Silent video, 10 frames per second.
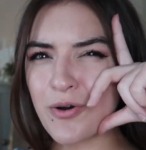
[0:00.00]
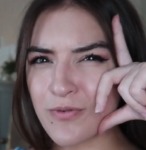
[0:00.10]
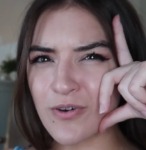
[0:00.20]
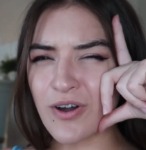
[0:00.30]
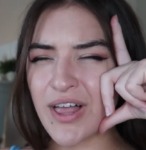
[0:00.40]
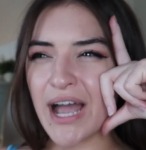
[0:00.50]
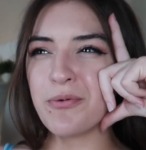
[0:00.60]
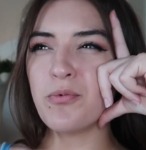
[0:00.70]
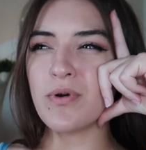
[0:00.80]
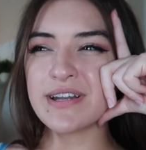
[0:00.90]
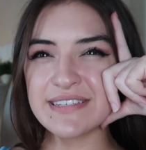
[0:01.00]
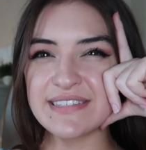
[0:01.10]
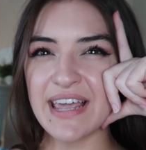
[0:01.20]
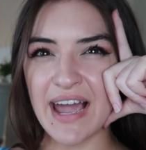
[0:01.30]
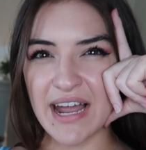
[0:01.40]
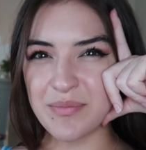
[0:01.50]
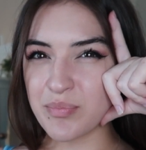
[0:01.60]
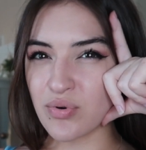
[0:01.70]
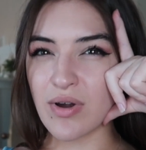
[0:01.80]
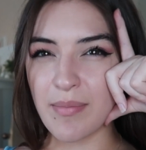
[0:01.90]
overall, I wanna say
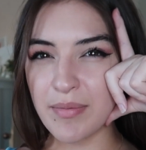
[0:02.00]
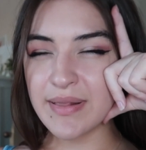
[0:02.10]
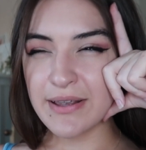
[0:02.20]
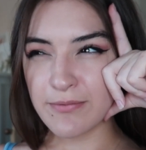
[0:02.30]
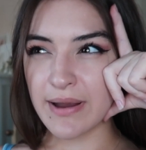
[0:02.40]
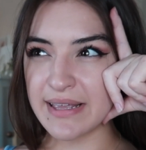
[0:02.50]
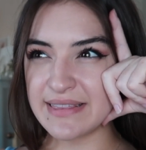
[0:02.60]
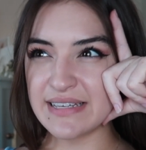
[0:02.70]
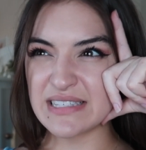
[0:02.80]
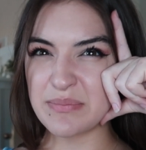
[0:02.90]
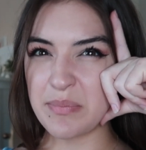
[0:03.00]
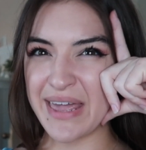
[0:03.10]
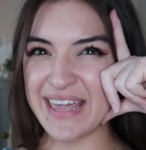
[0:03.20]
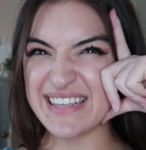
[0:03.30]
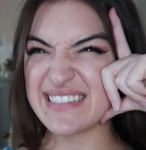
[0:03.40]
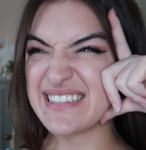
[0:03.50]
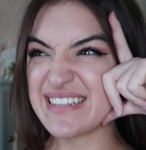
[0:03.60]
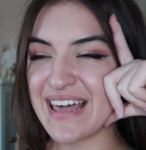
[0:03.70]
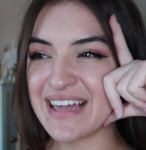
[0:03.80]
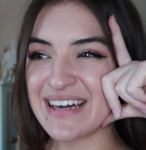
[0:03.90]
I'd probably rate these pants
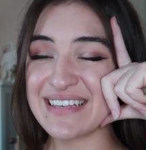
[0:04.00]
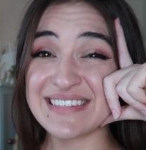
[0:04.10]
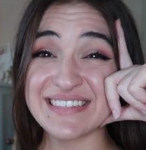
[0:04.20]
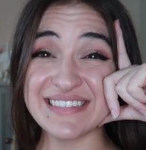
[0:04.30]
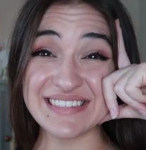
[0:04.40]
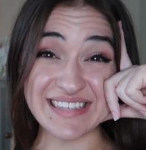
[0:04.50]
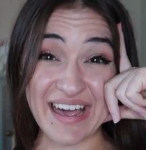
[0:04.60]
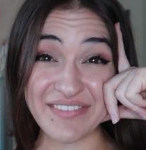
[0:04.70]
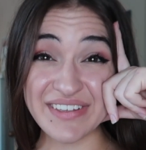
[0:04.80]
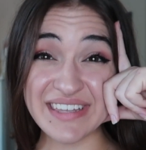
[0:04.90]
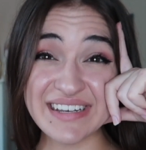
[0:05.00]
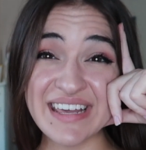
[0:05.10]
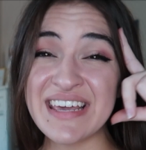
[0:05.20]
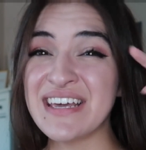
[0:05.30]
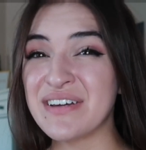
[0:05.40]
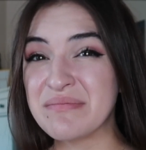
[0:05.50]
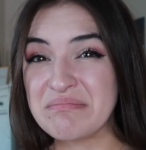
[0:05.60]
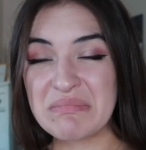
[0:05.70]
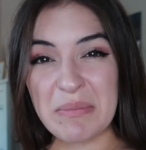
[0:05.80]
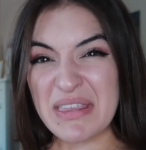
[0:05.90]
like a seven
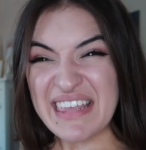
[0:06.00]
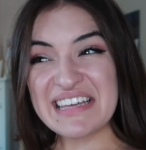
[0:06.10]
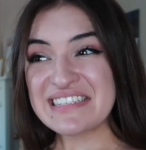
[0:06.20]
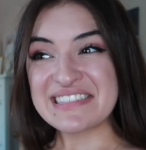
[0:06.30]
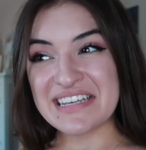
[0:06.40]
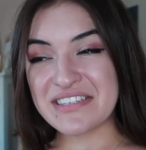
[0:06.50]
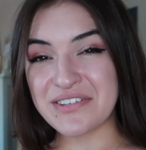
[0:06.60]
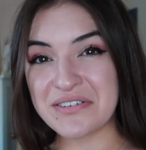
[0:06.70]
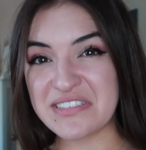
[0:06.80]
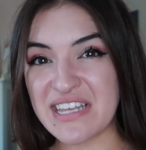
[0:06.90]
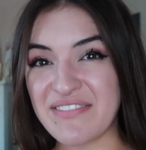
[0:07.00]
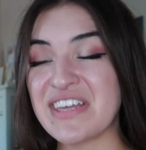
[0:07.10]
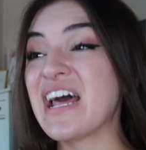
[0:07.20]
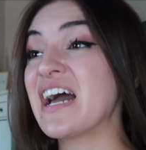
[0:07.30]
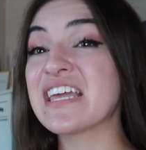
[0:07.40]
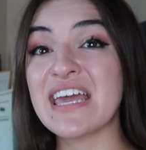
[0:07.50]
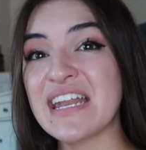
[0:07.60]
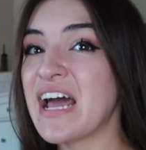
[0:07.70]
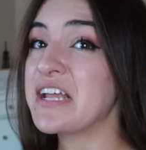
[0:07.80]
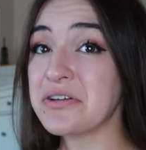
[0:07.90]
maybe like a six or a seven.
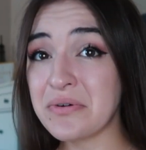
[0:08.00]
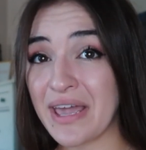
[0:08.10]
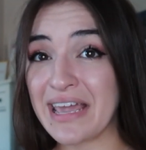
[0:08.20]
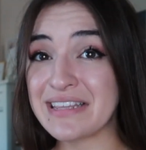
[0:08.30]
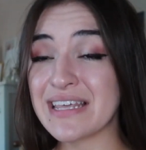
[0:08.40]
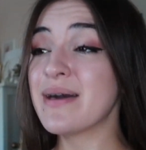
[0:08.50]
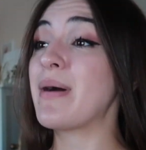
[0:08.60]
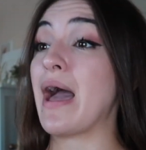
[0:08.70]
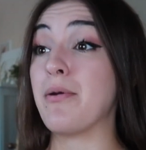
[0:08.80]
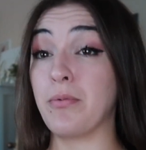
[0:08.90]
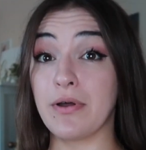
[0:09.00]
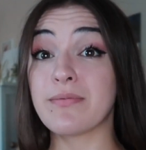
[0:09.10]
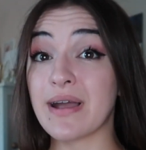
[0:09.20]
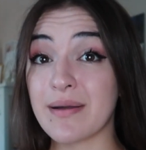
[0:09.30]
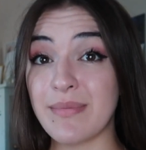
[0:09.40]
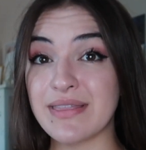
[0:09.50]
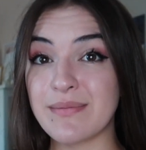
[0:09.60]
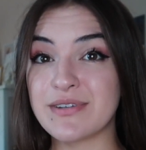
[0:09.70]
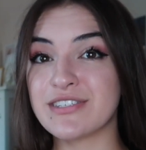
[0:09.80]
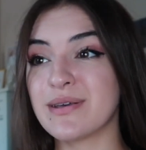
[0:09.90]
Again, I don't hate them. I would recommend
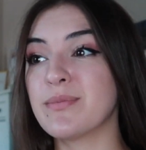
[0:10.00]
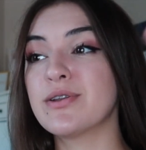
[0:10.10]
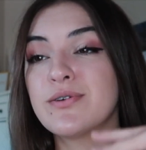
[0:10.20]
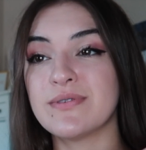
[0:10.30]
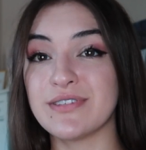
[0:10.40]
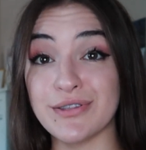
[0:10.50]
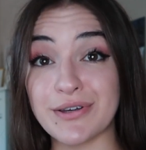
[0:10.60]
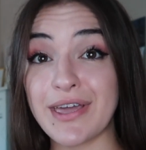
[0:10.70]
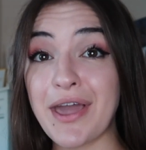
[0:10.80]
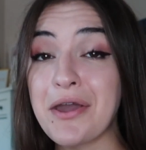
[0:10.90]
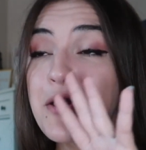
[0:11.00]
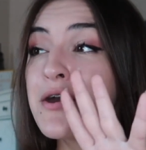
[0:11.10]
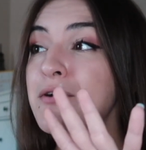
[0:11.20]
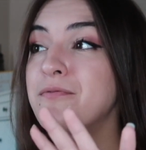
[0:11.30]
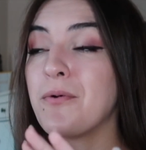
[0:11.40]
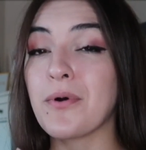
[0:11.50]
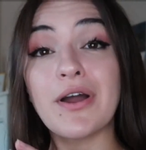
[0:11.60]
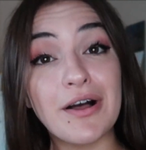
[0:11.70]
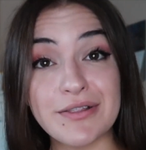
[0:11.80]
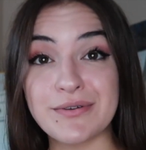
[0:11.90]
them to someone who is looking
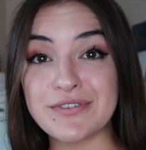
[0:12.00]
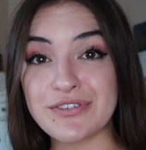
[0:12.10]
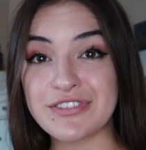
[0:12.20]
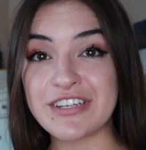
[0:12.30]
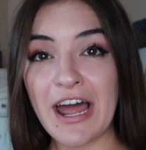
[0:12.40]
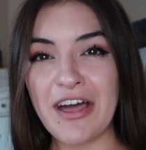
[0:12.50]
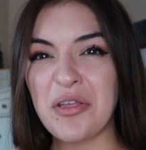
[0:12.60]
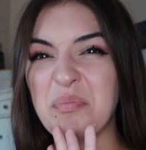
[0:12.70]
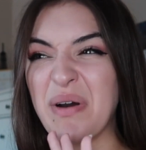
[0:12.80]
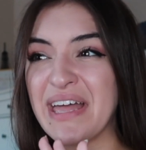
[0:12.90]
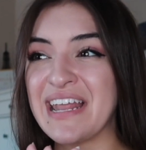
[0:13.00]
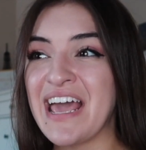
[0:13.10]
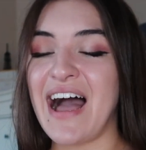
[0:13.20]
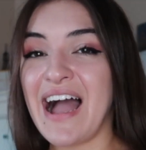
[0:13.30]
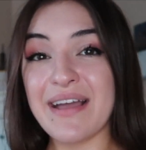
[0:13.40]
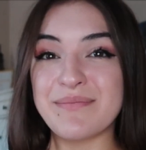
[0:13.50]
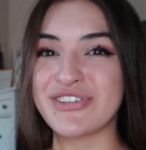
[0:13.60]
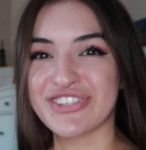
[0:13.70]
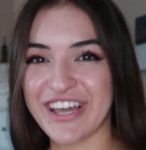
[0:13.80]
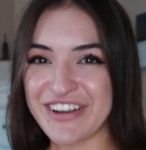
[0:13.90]
for a looser style, but I'm
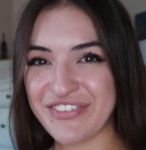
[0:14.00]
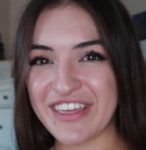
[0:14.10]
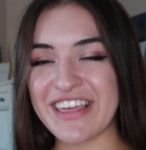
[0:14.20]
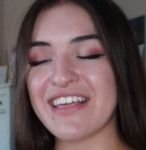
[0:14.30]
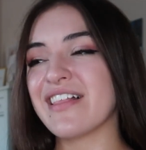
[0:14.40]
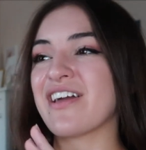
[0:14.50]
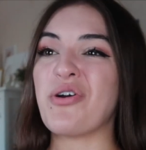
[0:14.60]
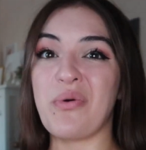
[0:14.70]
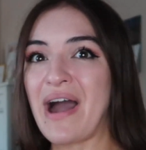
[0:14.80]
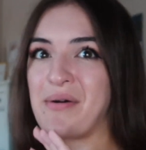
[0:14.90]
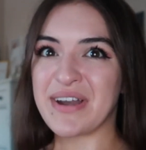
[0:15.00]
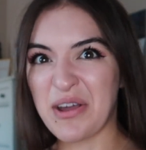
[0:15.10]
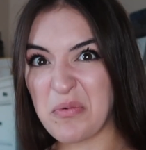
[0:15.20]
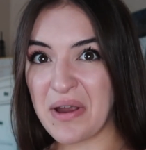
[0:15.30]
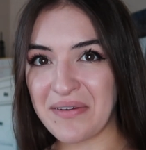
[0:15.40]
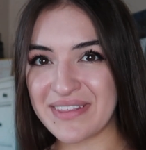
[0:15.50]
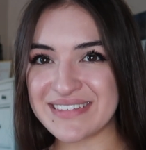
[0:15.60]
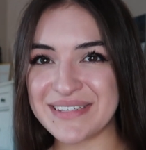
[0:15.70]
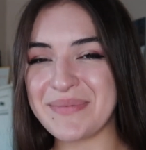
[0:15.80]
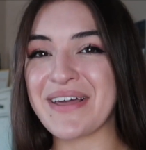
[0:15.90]
just kind of thinking like, oh, how would I wear
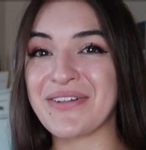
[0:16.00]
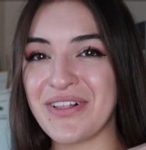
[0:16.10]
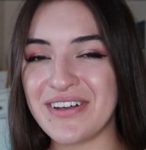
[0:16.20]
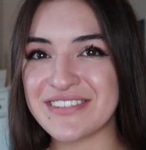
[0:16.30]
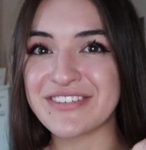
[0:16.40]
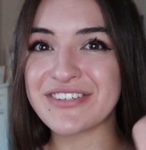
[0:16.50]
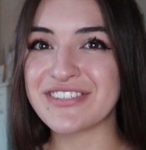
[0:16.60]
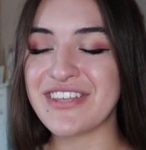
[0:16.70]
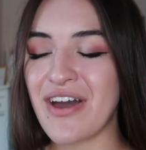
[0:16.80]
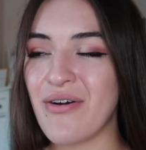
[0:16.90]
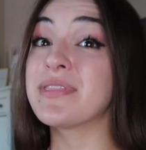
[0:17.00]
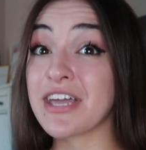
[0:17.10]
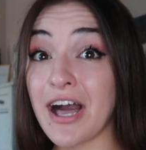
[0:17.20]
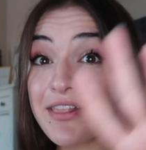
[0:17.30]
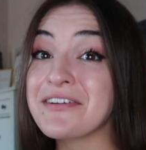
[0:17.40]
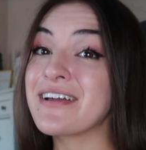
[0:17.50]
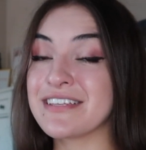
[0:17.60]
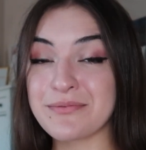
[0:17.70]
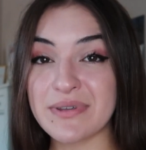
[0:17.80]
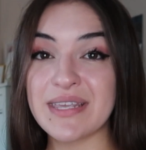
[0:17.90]
this in my closet or so? But the color
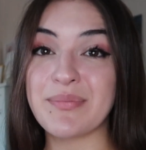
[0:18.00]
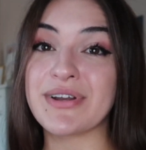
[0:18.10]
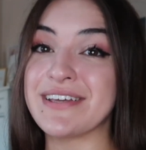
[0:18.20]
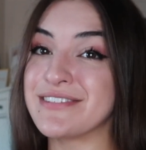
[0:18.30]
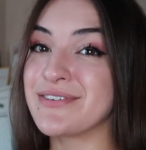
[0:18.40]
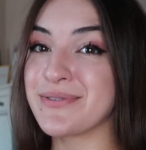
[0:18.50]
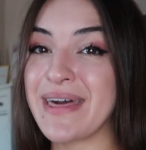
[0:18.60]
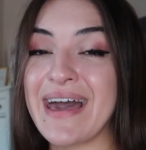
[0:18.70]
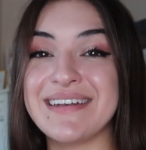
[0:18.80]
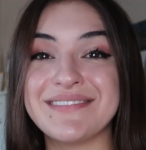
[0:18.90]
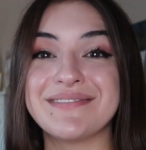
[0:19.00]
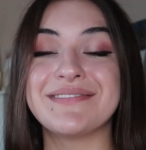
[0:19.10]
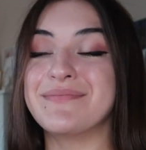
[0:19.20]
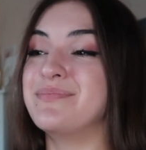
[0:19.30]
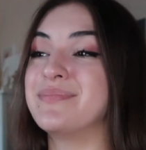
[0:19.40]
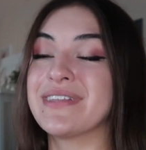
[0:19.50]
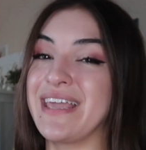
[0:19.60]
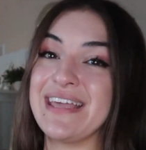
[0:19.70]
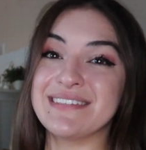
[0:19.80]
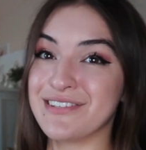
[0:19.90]
is really pretty, so that
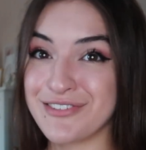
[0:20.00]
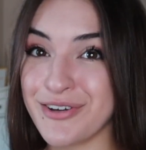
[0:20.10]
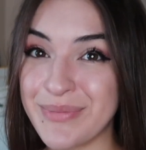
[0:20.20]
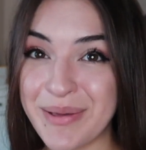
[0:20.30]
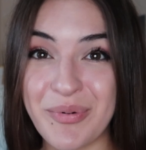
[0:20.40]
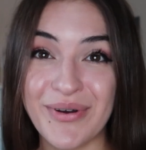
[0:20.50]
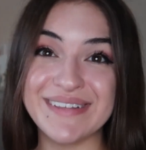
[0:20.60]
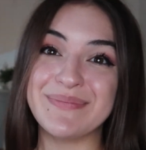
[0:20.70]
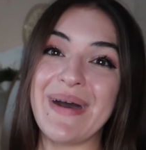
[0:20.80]
gains it so many points